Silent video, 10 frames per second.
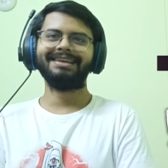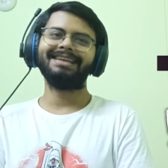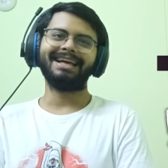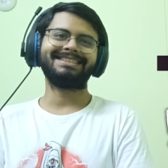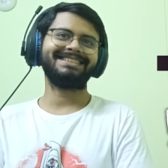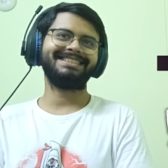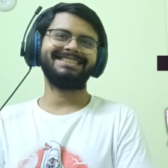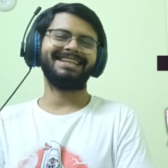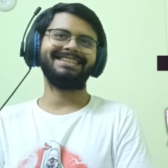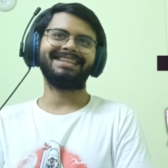Yeah,
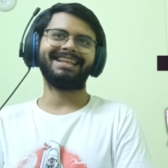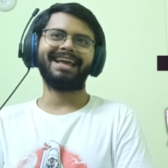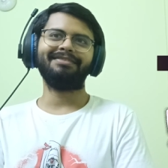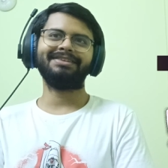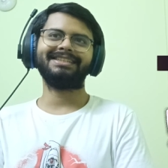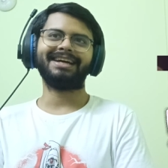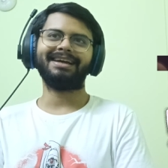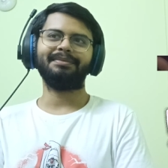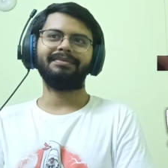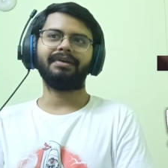she every
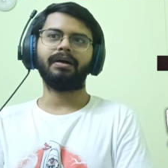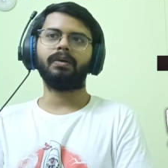time.